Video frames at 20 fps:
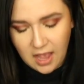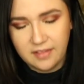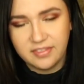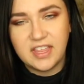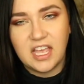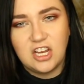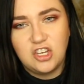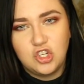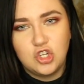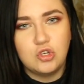
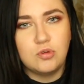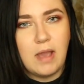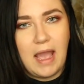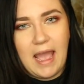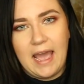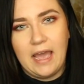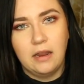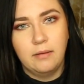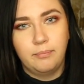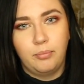They do
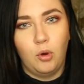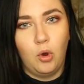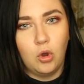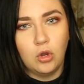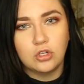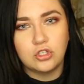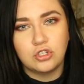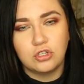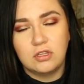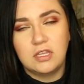add
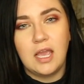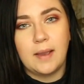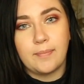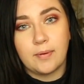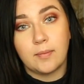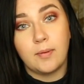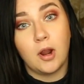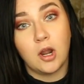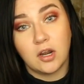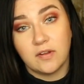bulk to the
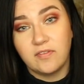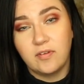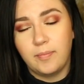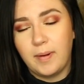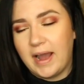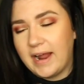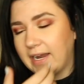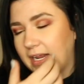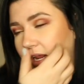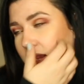upper part of the
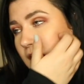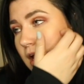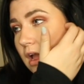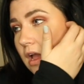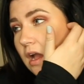body.